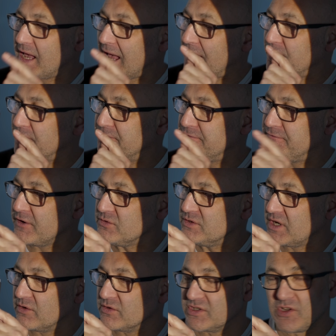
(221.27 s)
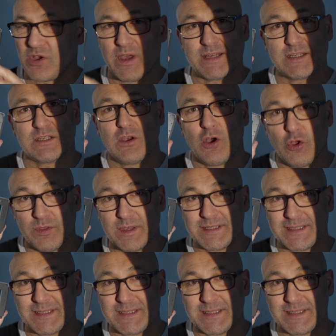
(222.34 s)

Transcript: at the photo sites on the